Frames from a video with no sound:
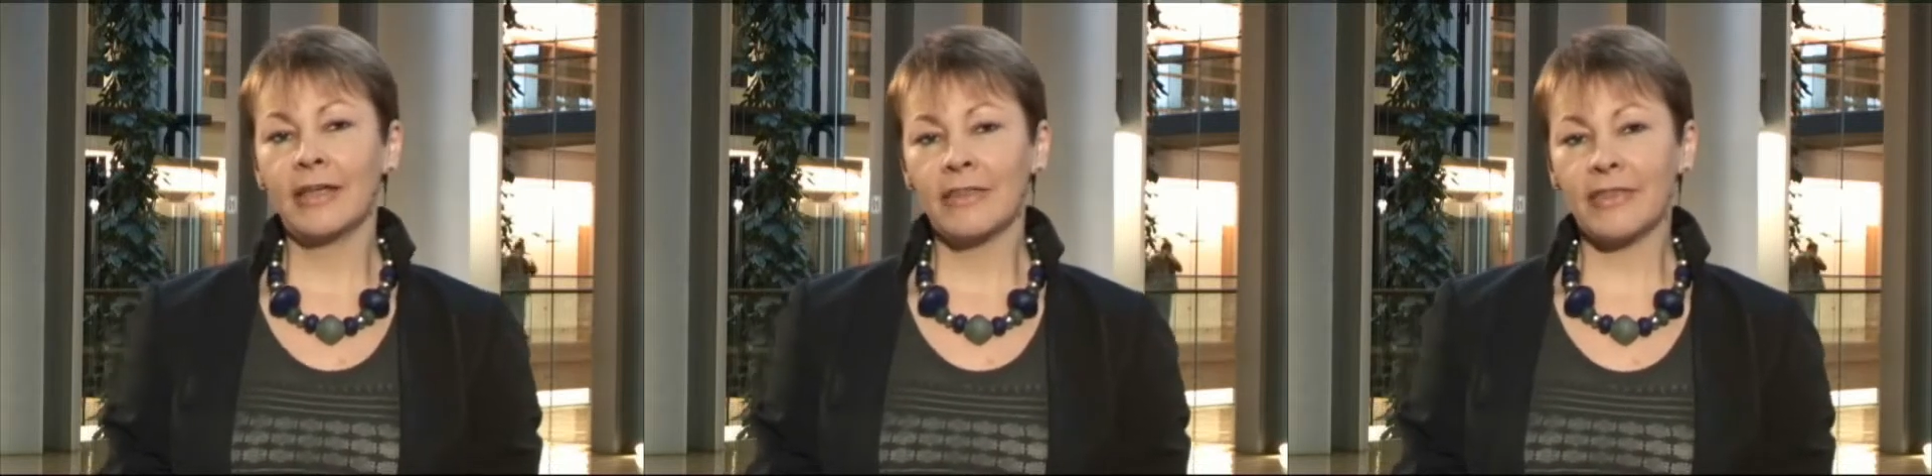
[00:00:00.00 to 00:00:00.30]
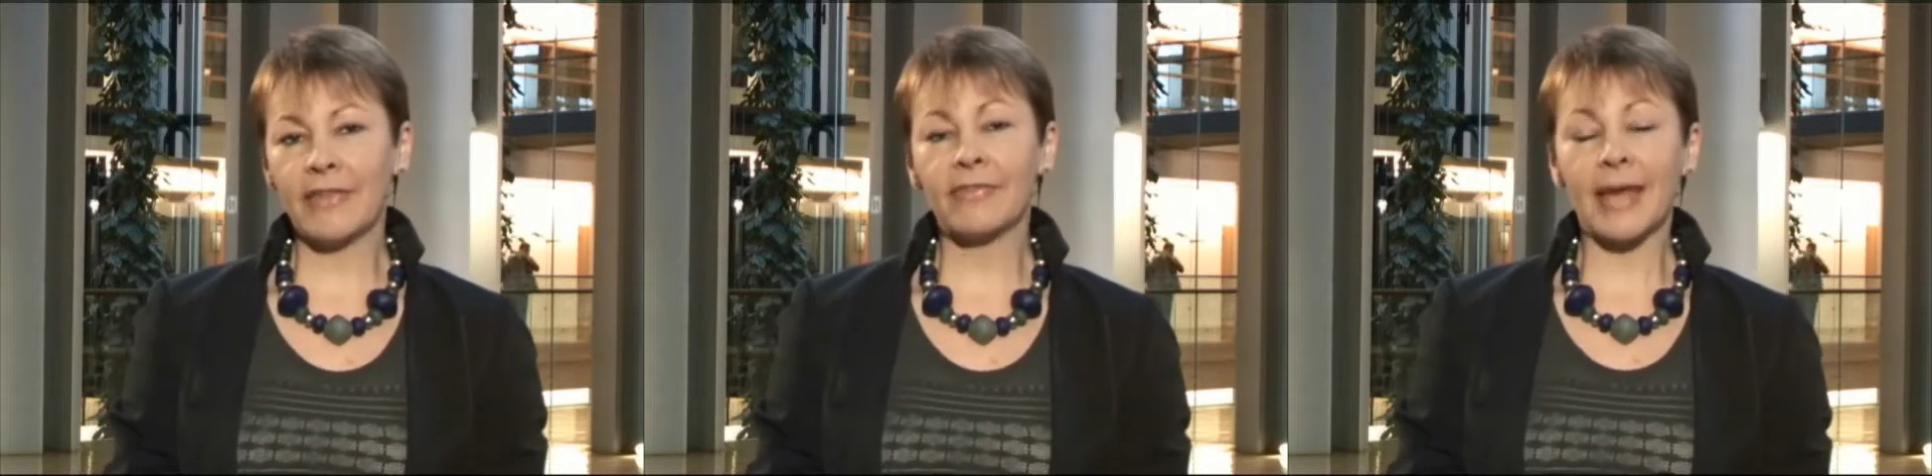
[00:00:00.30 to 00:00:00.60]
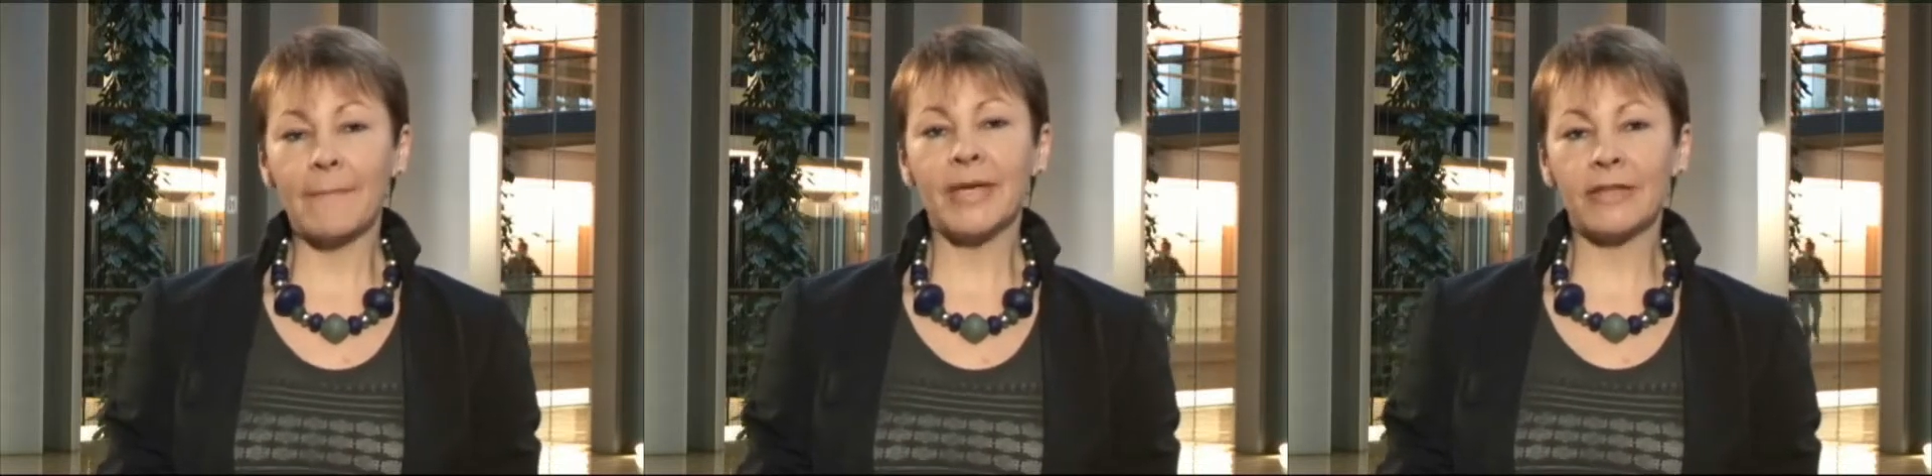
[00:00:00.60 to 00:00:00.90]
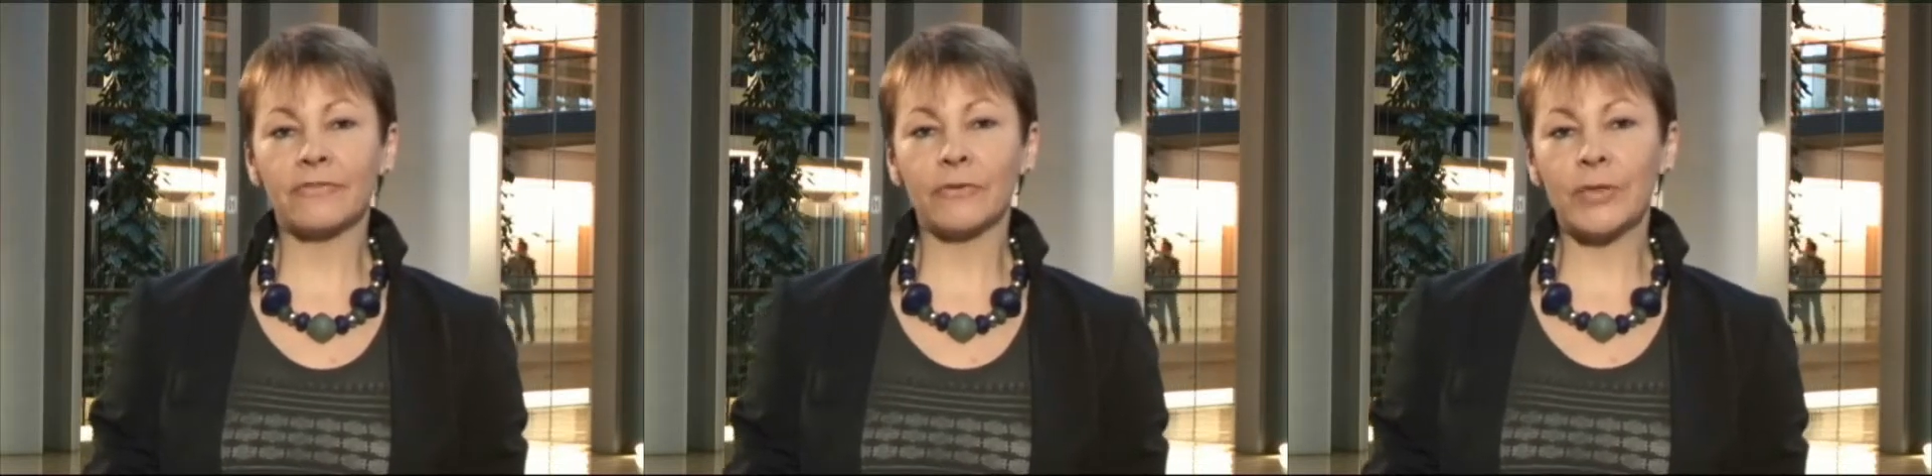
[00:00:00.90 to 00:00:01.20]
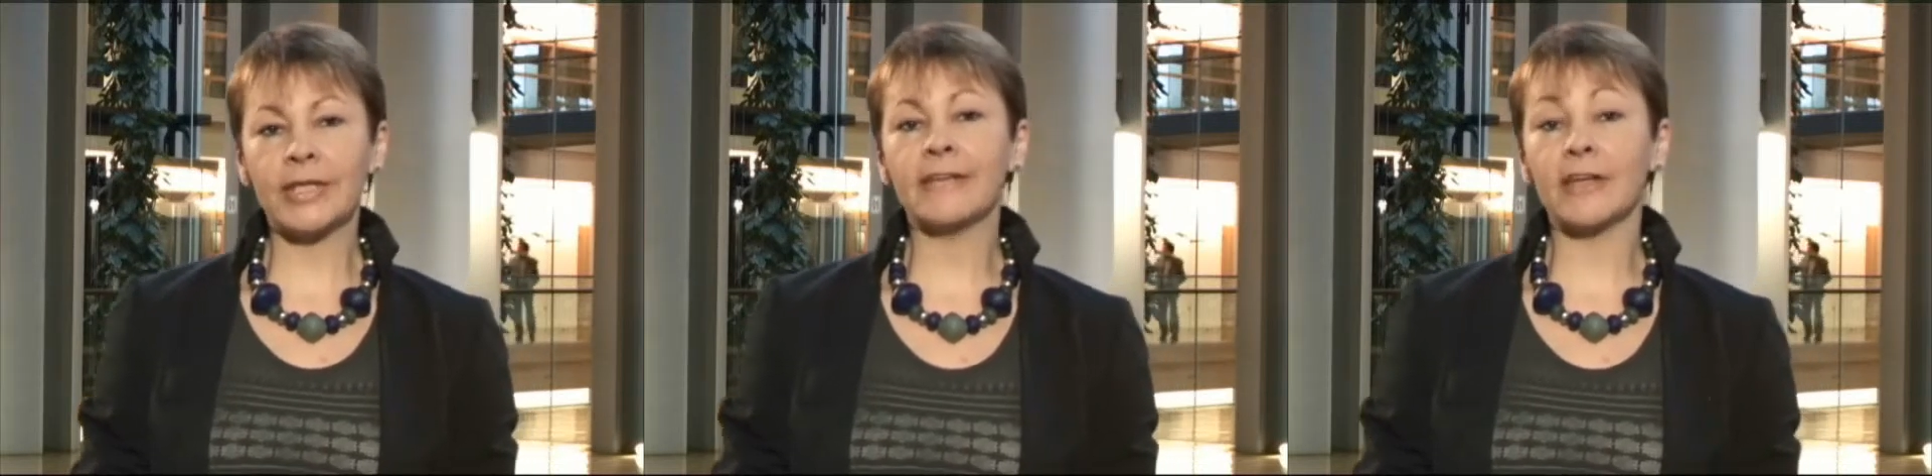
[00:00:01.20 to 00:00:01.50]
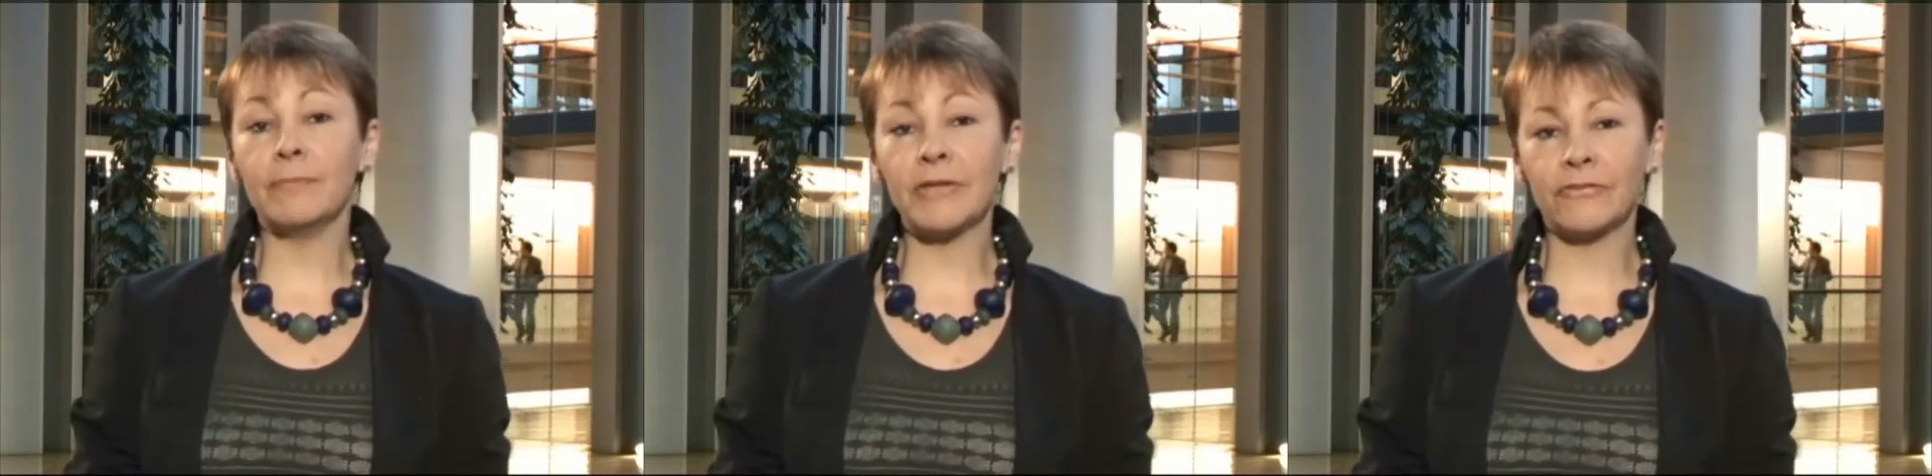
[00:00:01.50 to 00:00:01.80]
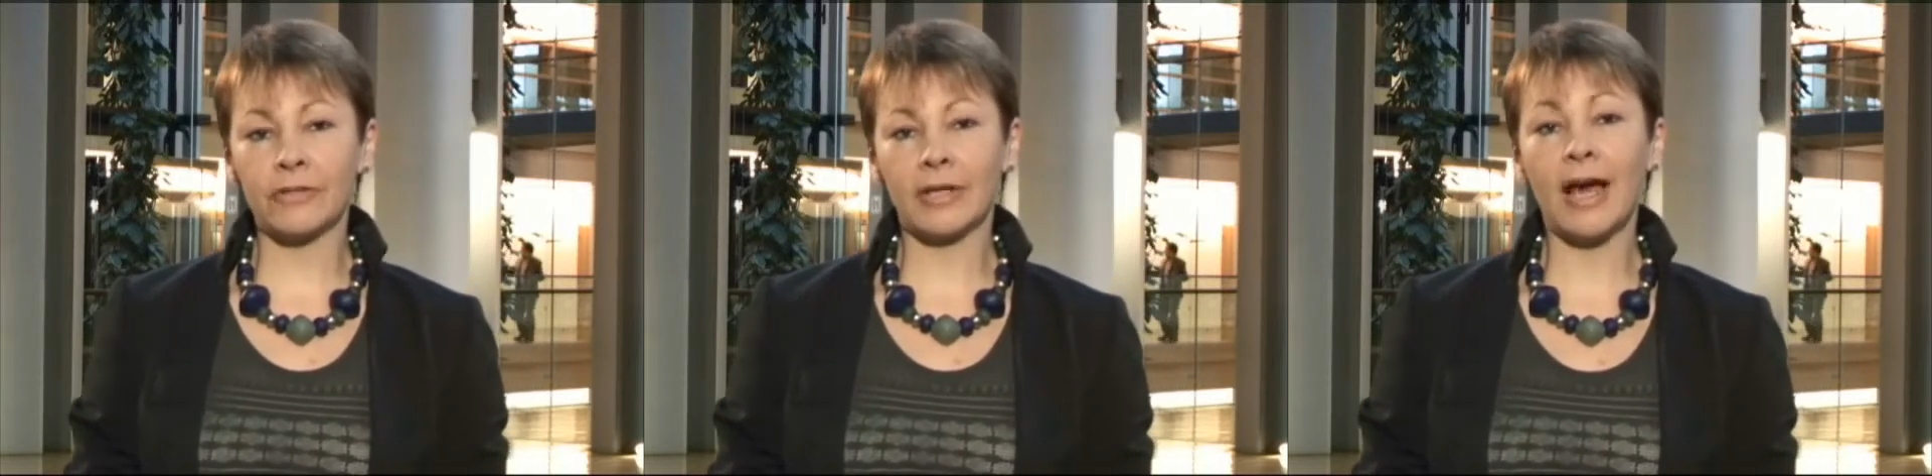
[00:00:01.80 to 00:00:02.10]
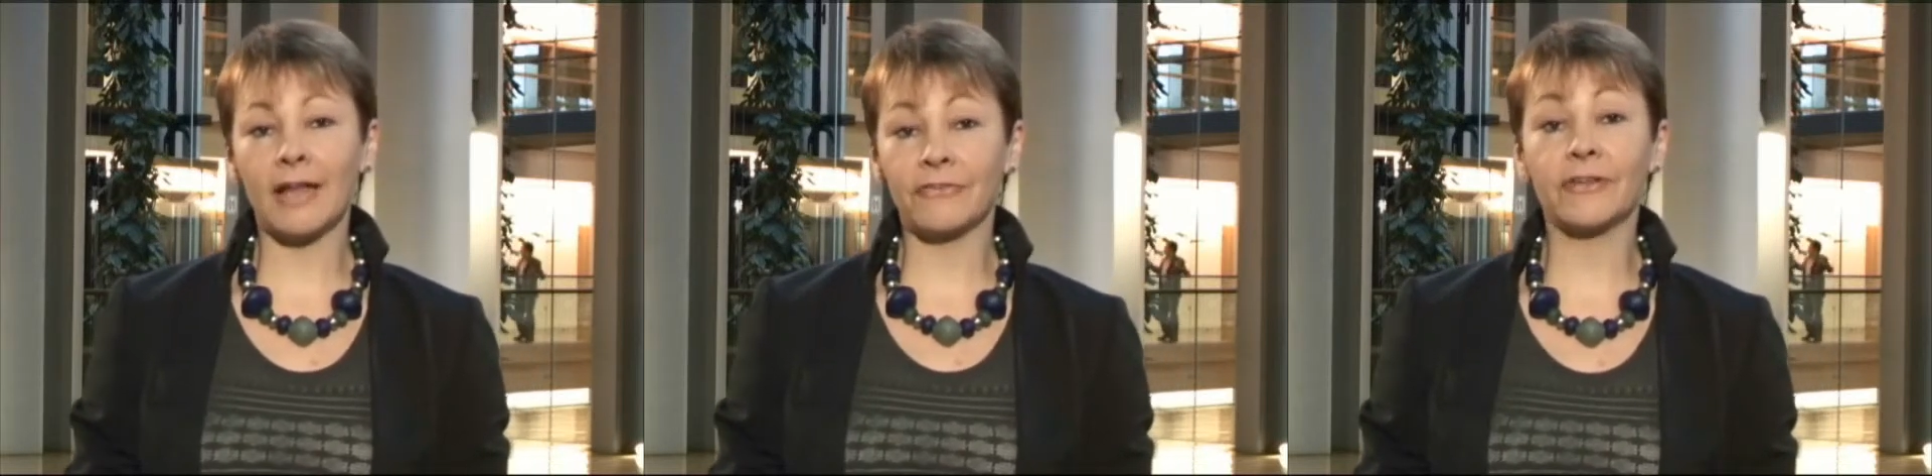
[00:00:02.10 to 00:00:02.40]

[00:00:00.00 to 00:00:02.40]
then that means that we need emission cuts